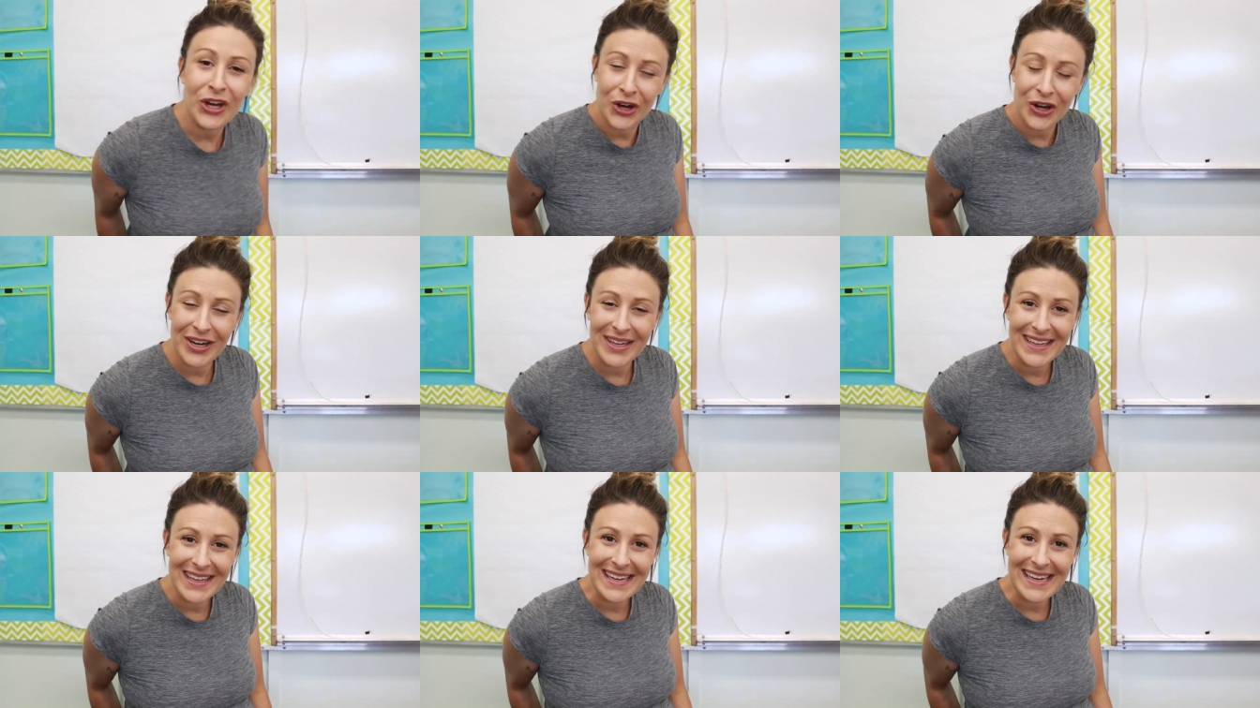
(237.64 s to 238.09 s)

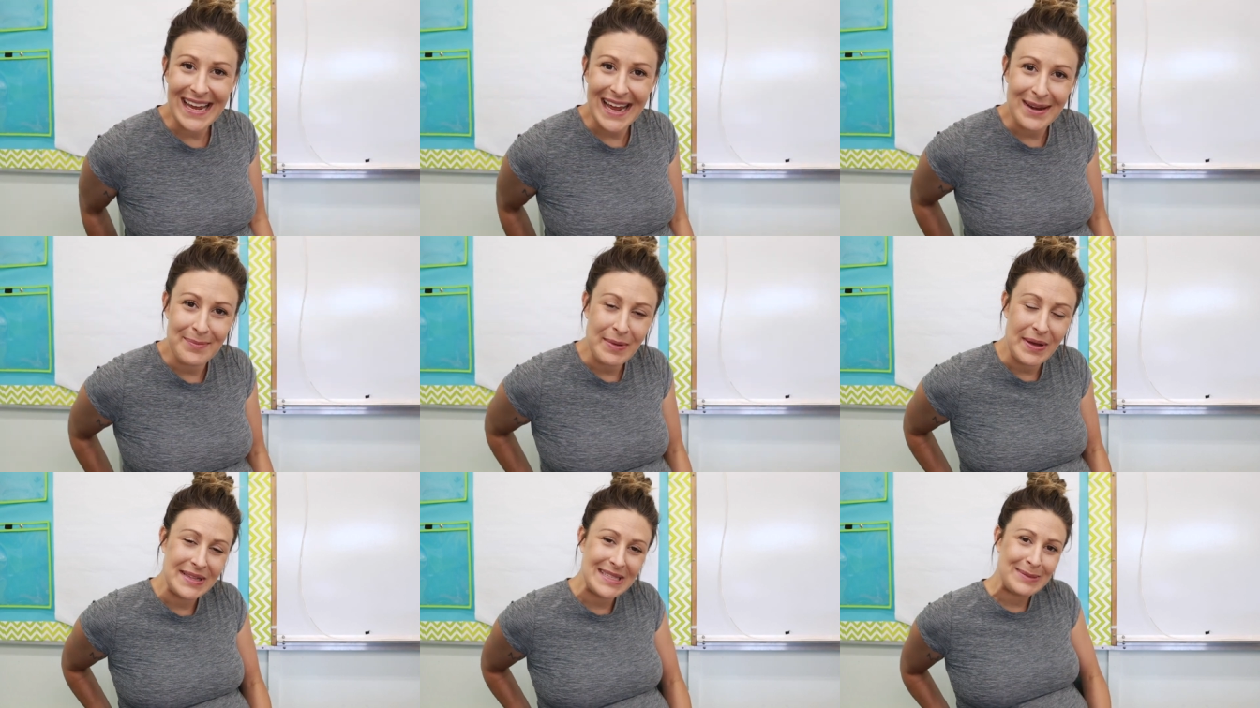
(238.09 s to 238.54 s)
currently
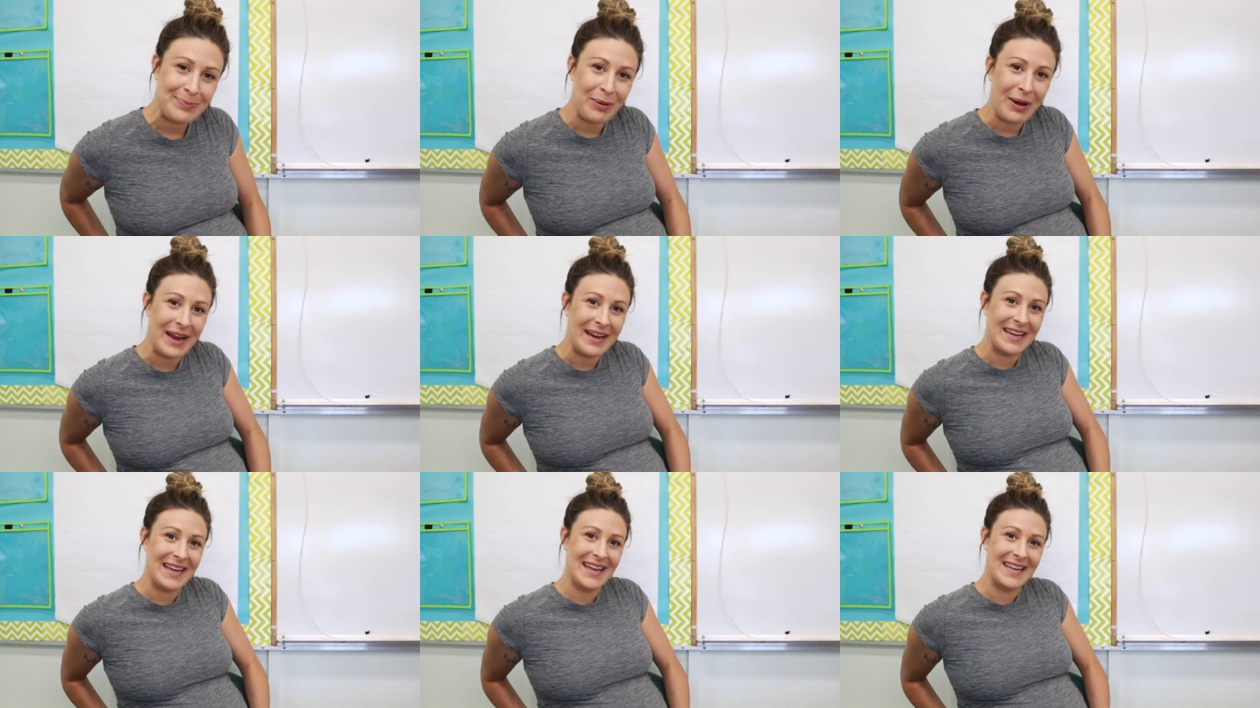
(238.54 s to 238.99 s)
9 months
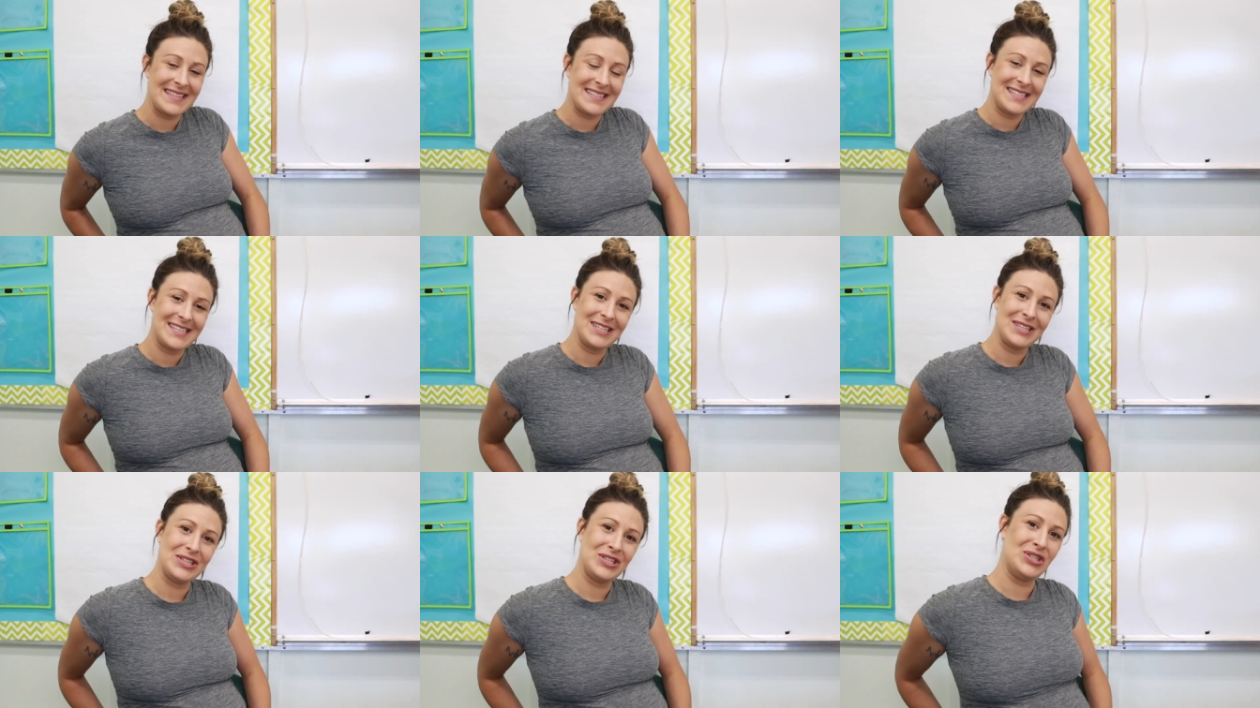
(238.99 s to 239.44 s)

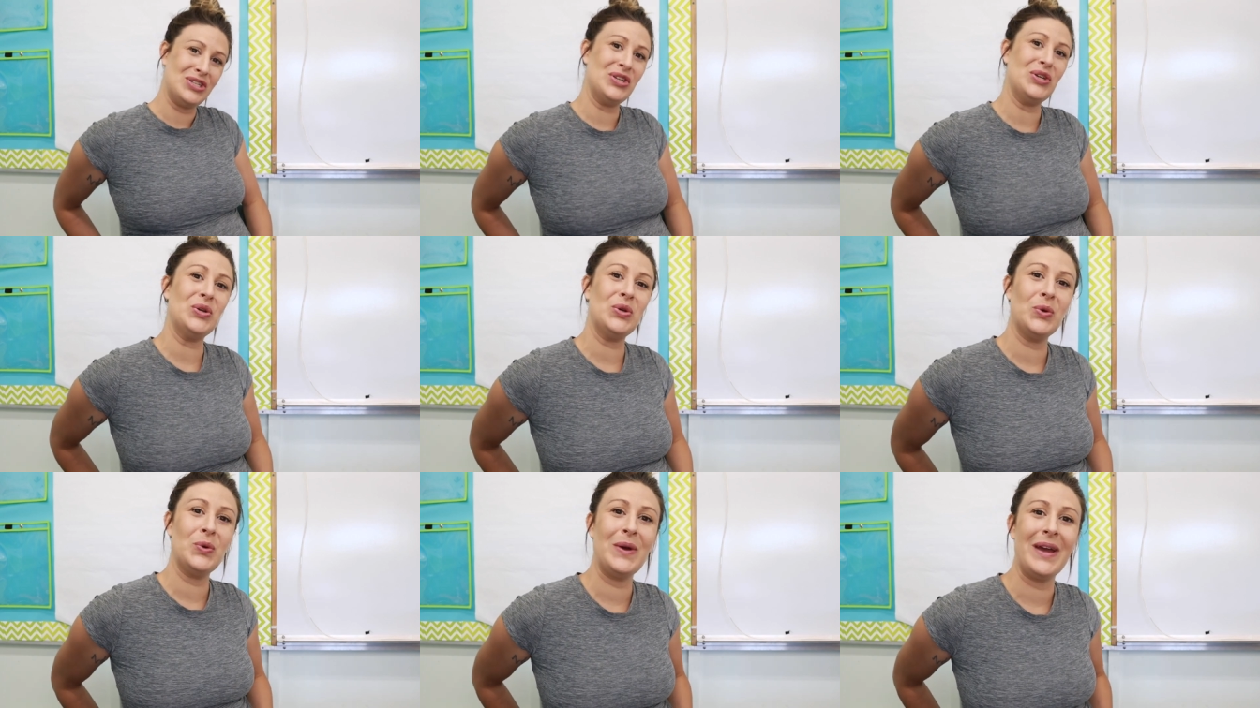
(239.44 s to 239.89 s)
pregnant,
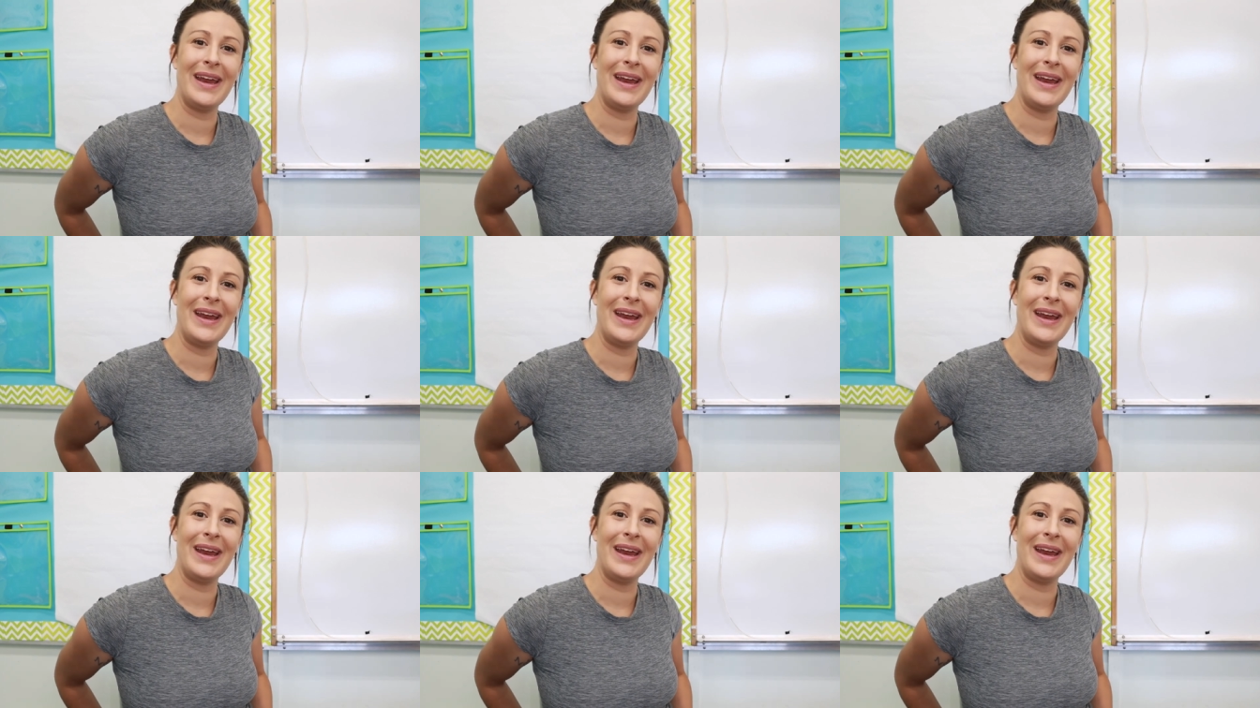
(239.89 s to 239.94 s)
due